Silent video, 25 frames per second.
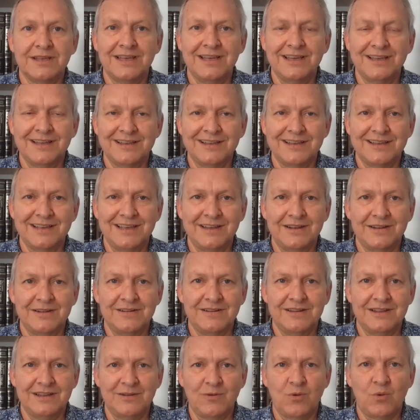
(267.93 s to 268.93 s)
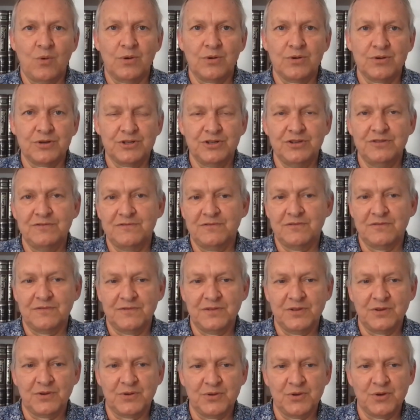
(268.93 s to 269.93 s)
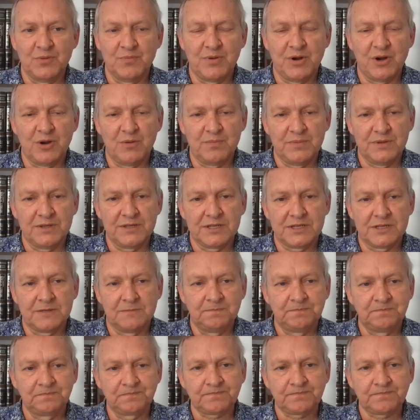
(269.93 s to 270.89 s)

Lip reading: in order to fulfill your purpose?